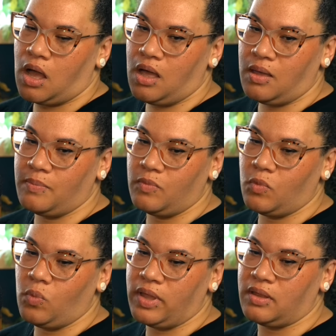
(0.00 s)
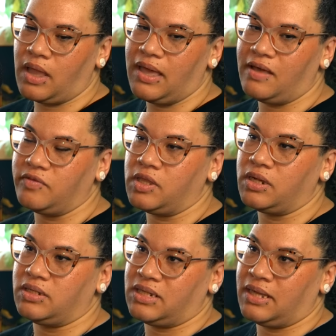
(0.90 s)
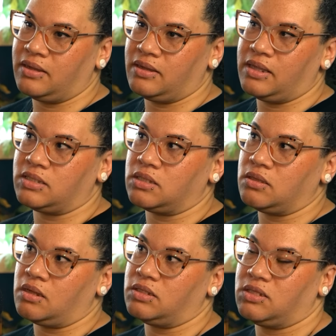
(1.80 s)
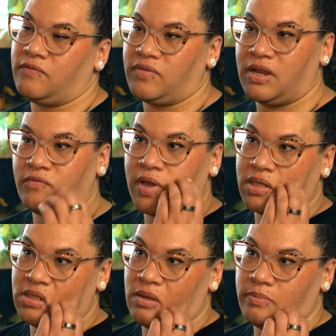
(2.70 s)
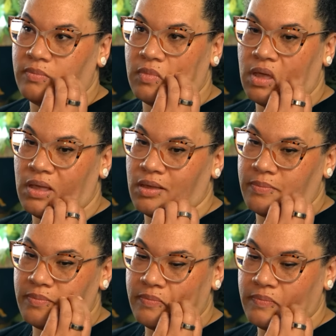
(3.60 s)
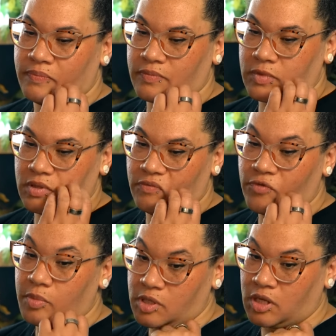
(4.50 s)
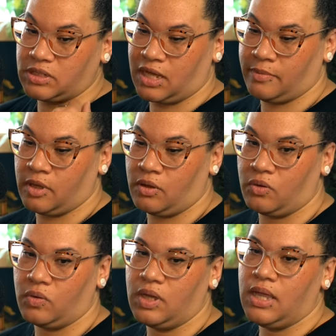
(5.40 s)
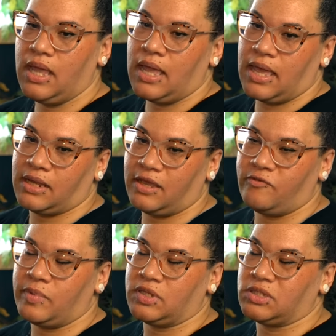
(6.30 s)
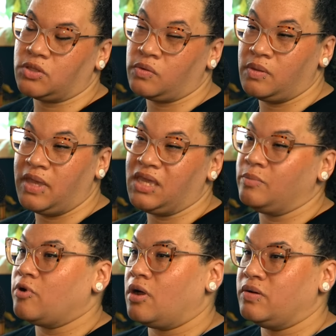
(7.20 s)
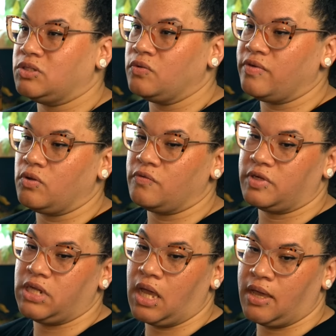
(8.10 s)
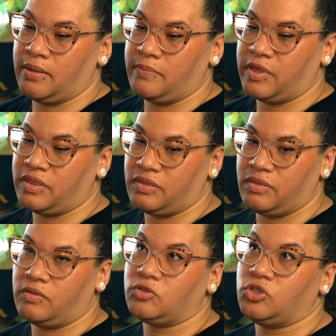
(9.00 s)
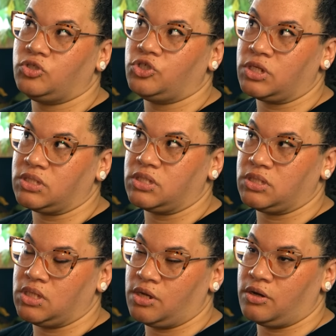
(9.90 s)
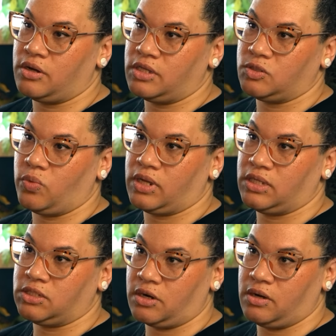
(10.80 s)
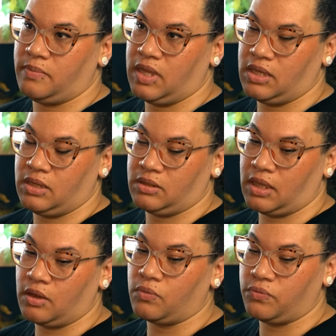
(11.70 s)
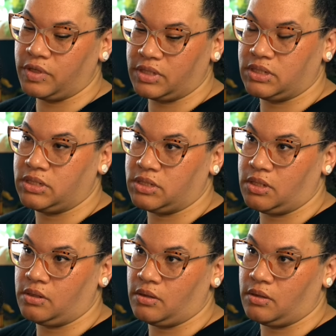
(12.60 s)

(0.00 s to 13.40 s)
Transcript: Um, well, I have a lot of debt. It's a lot of stuff that I've racked up um, from a long time ago. And I've been slowly making progress over it over time. But just this year is when I started making like a really decent